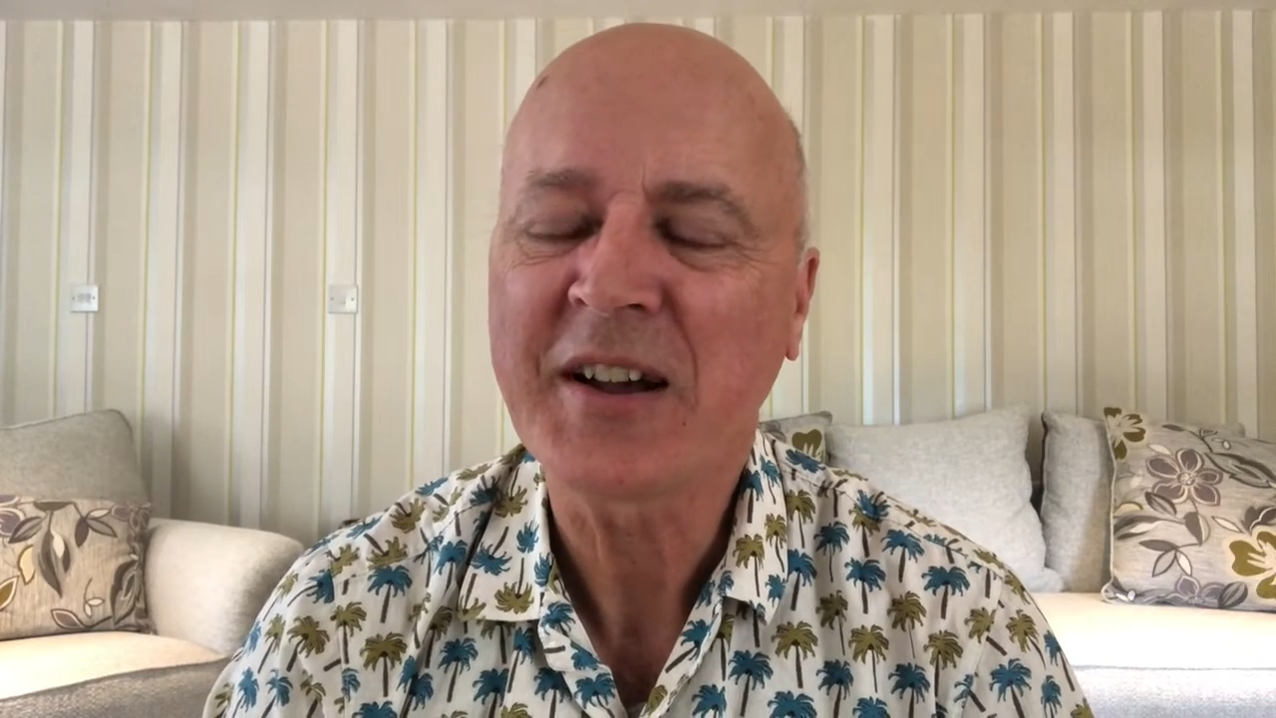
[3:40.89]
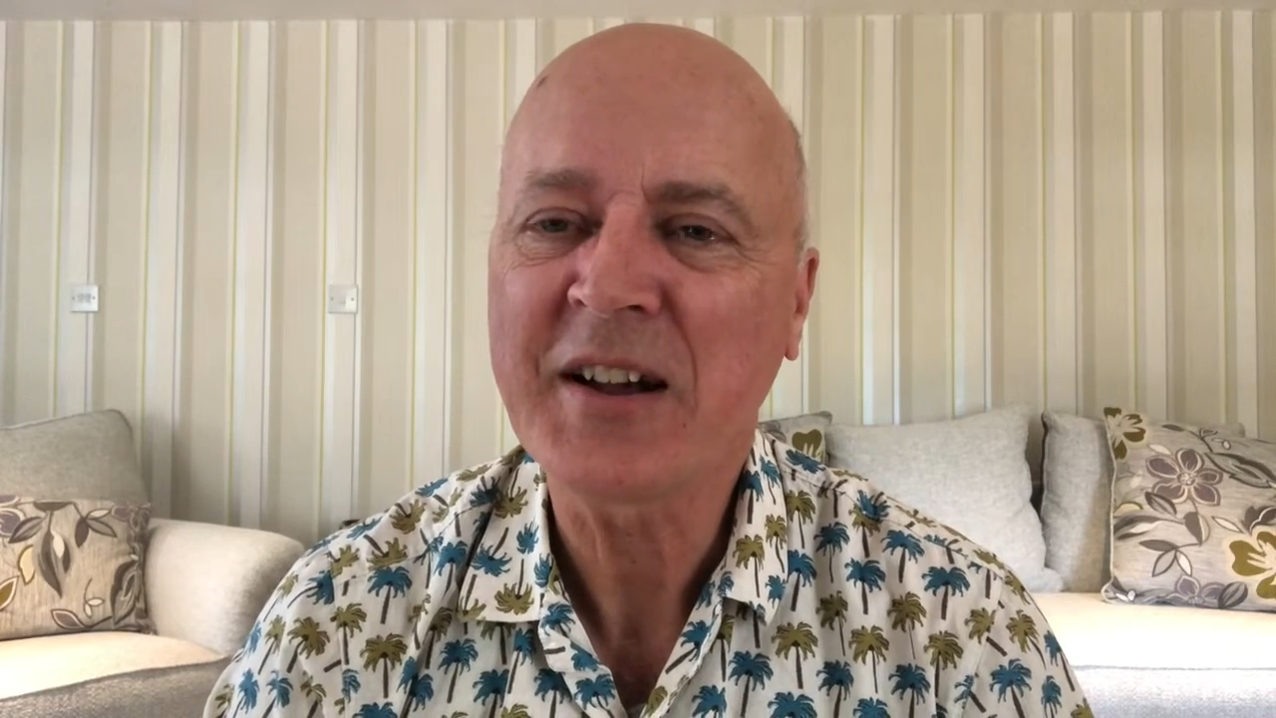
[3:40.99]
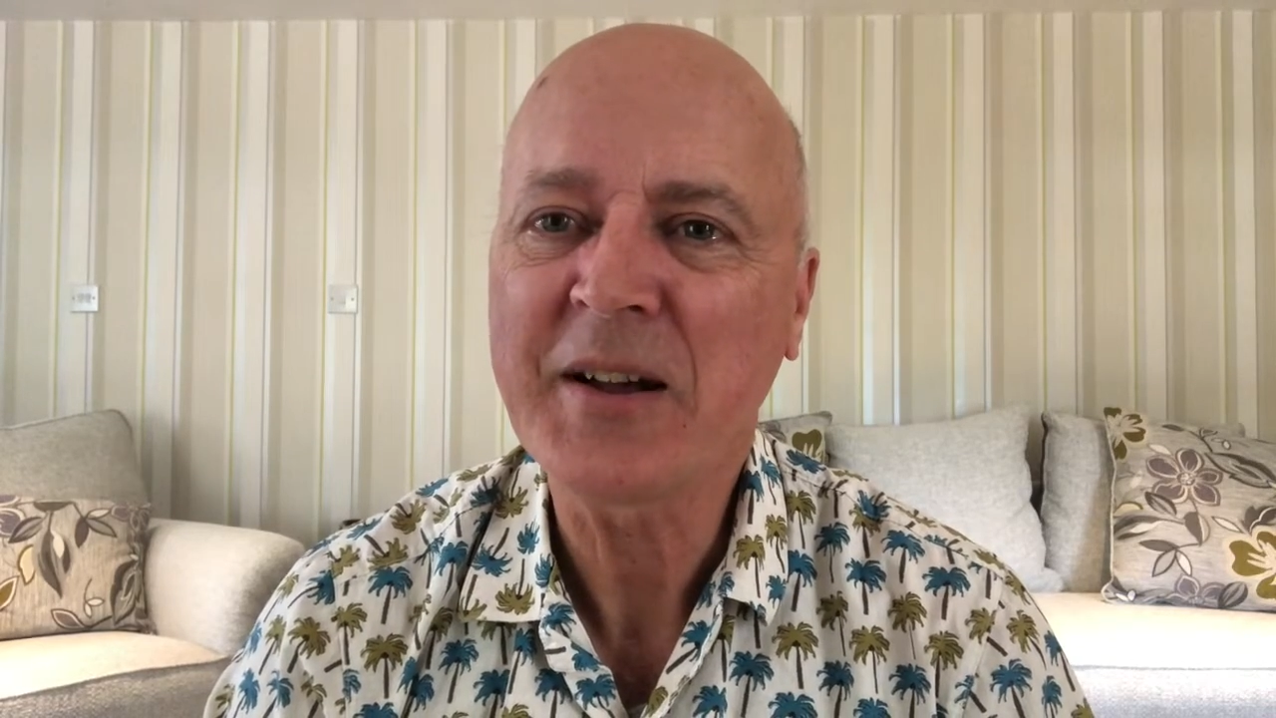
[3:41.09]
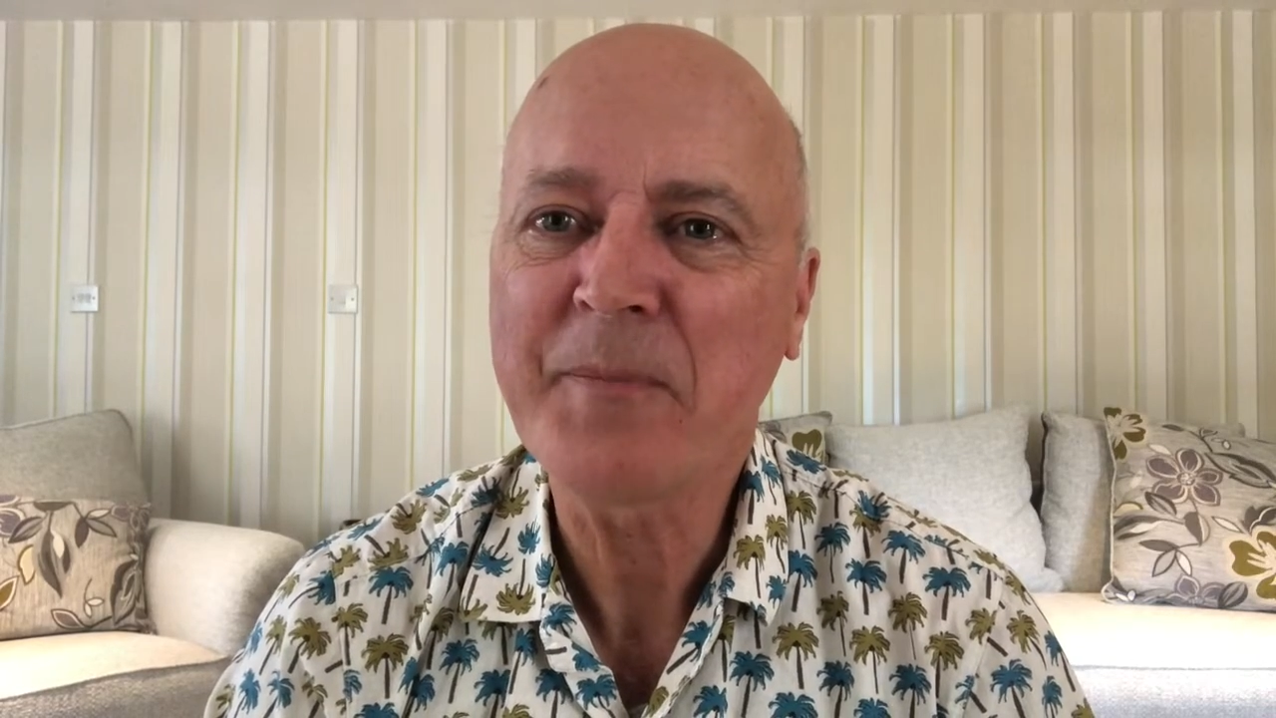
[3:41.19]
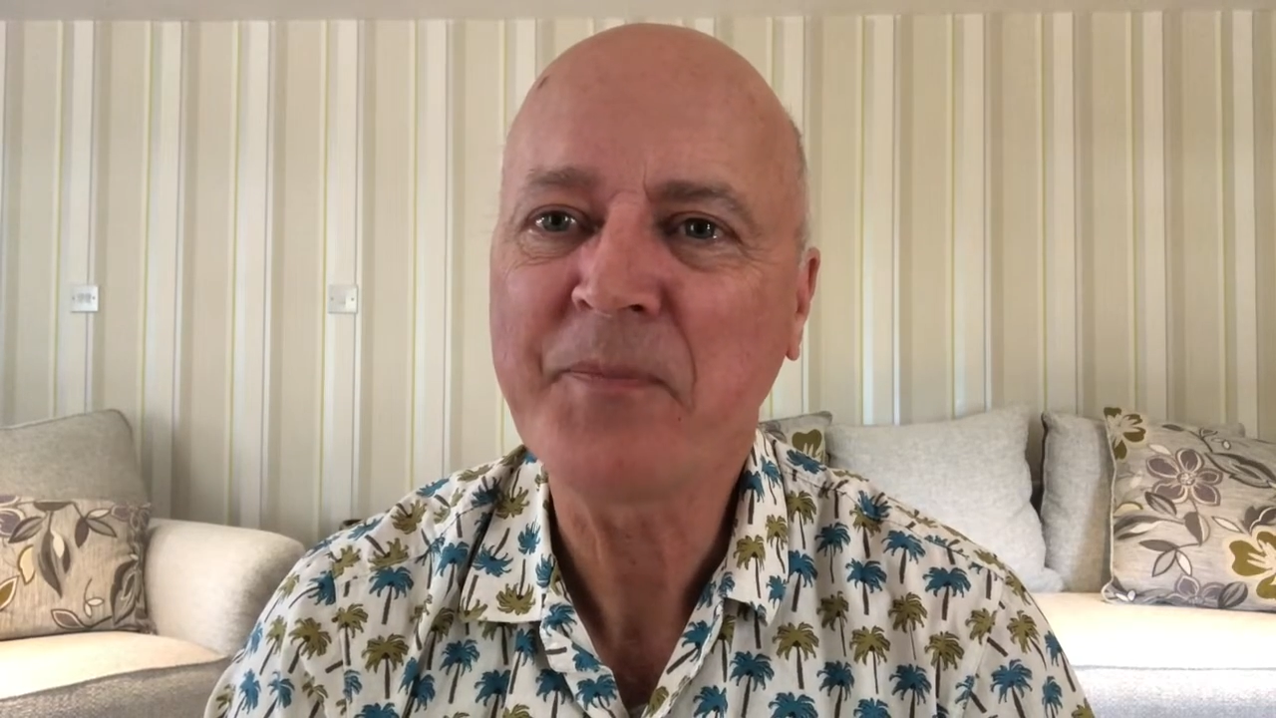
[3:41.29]

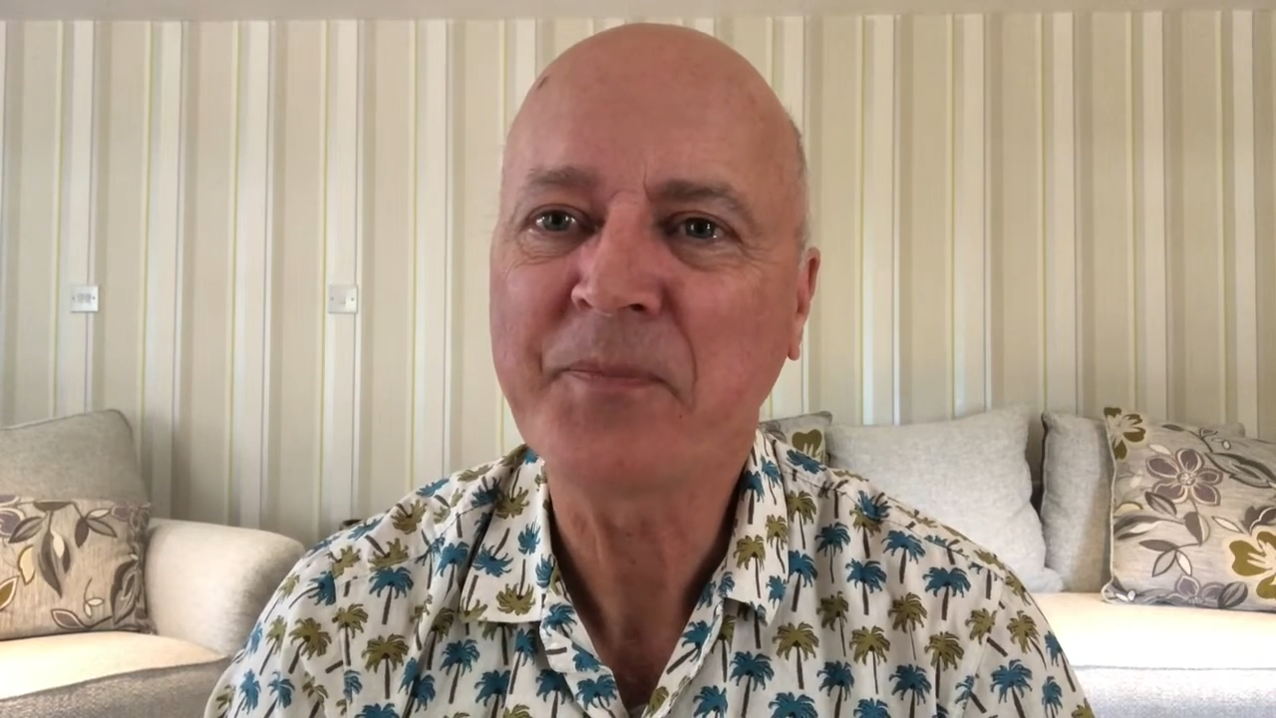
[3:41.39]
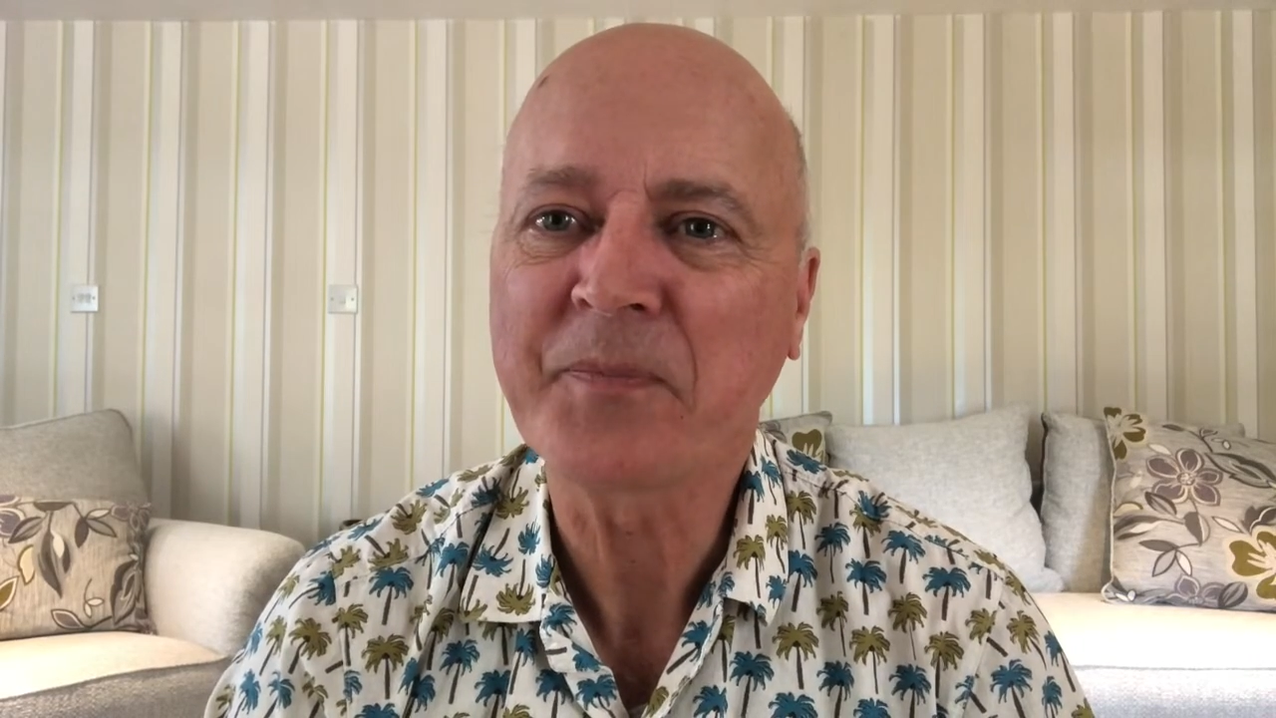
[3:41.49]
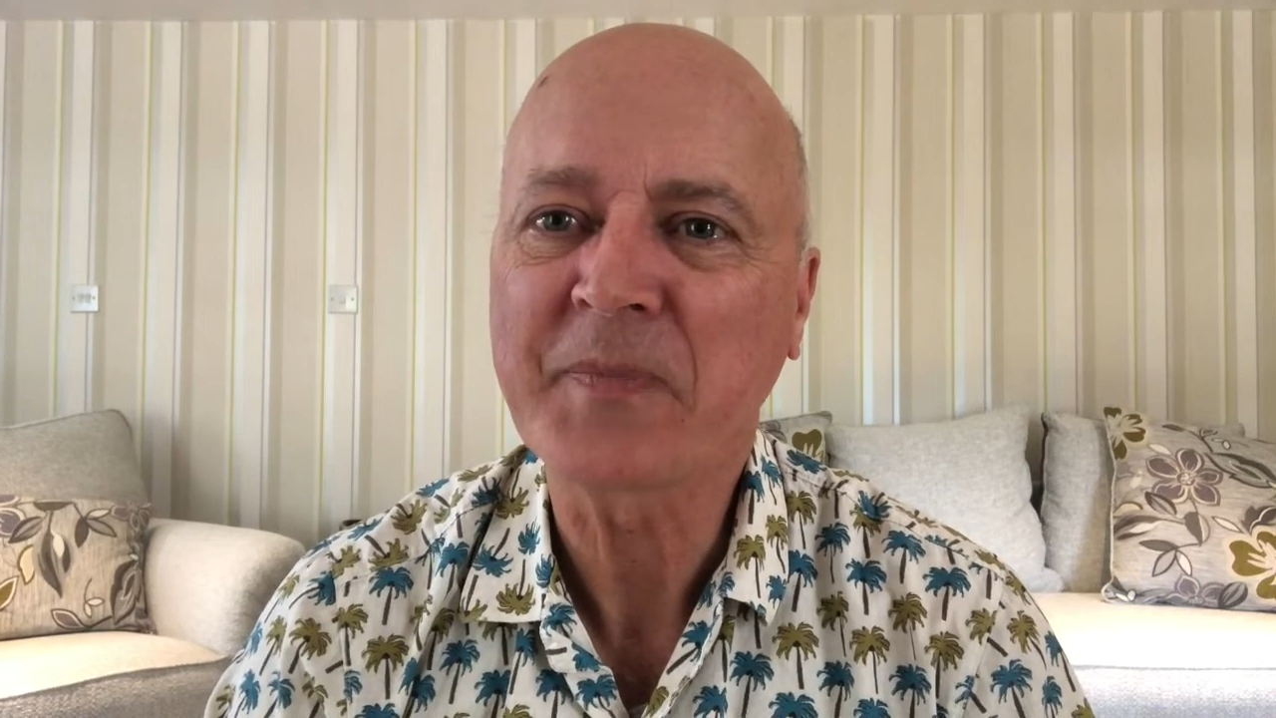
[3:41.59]
um,